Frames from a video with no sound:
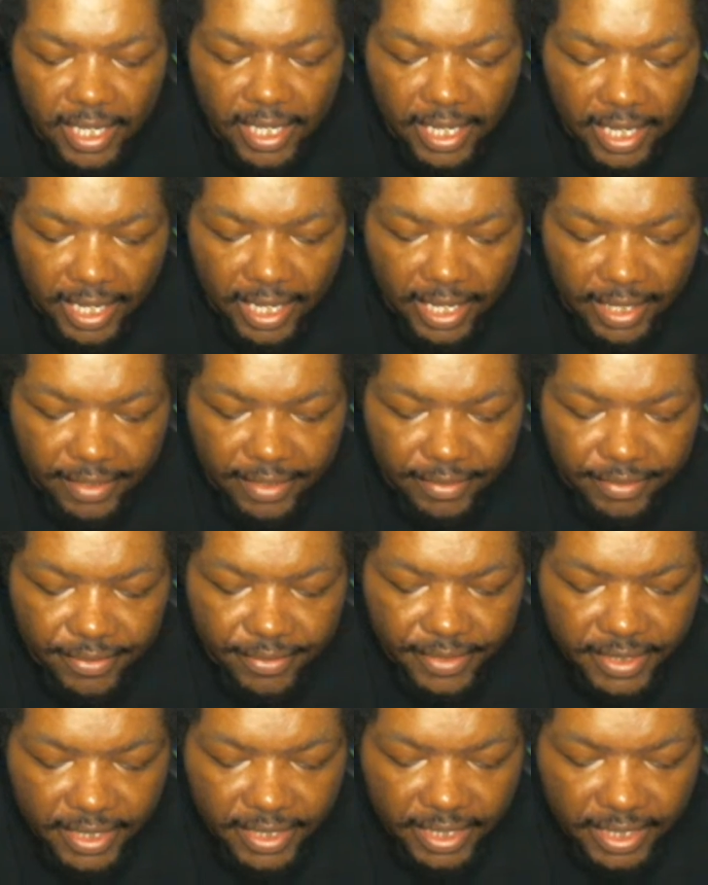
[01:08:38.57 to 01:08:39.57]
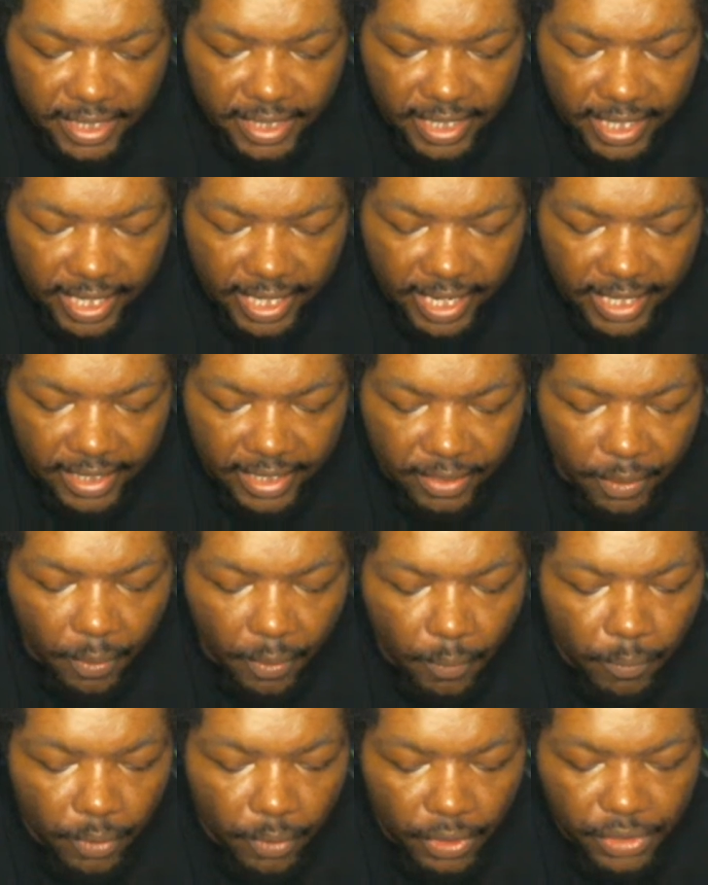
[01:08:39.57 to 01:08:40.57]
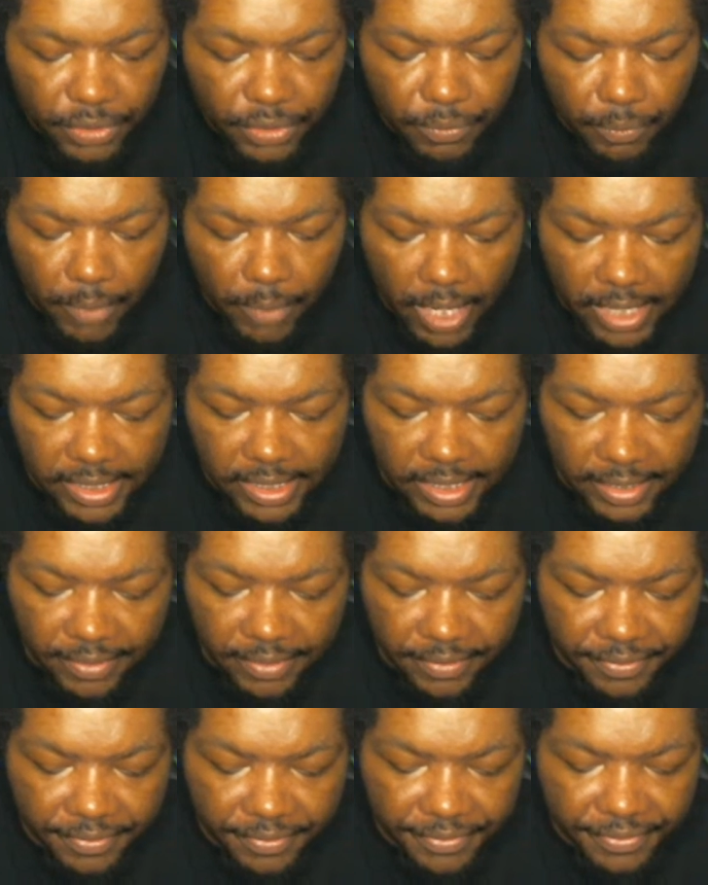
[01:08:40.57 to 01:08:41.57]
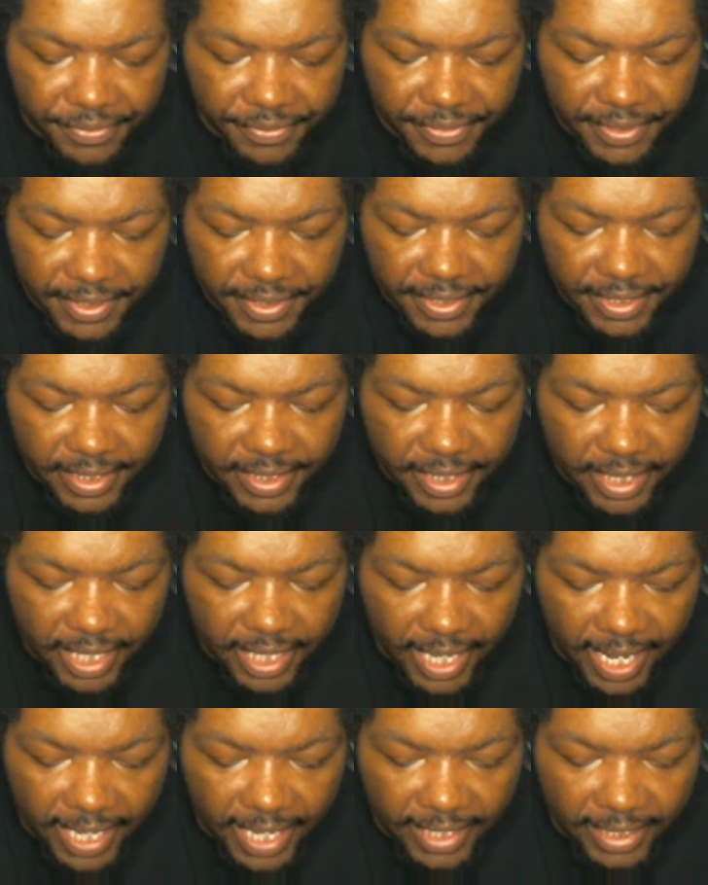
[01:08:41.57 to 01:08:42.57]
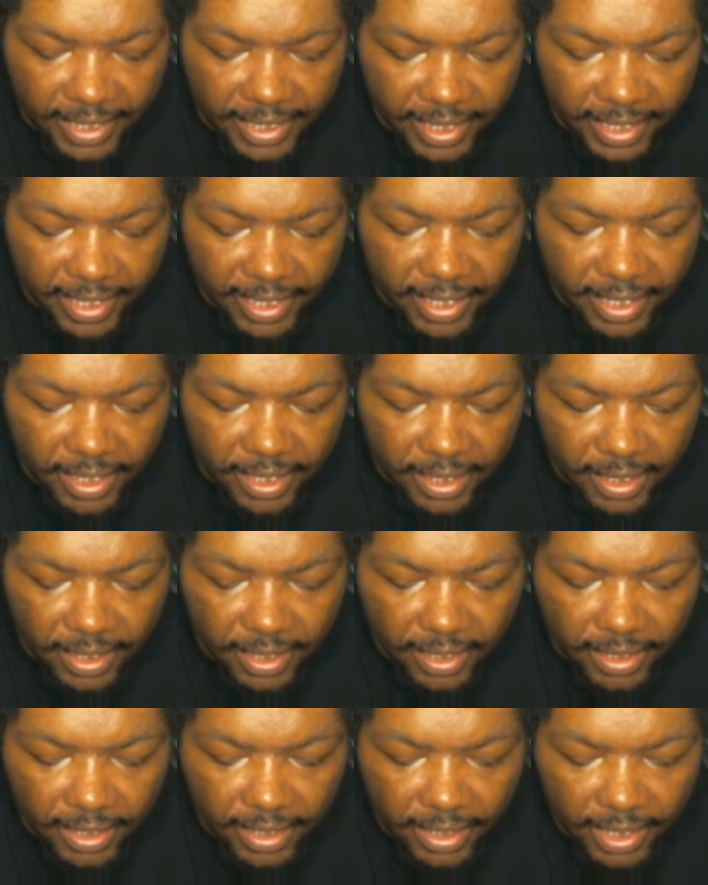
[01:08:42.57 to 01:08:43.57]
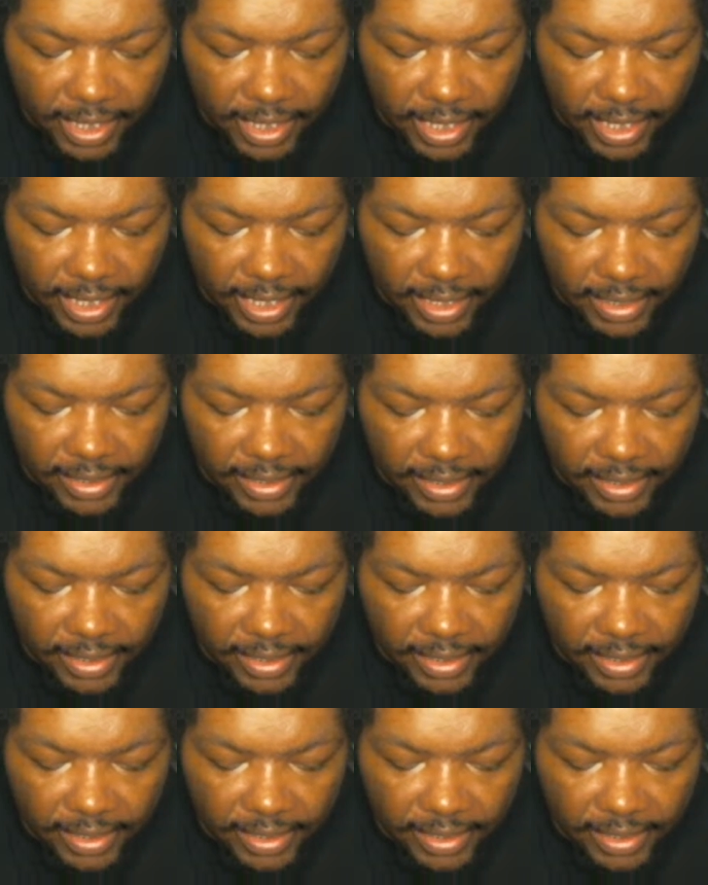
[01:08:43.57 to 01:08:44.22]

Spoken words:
And the whole world's watching. And one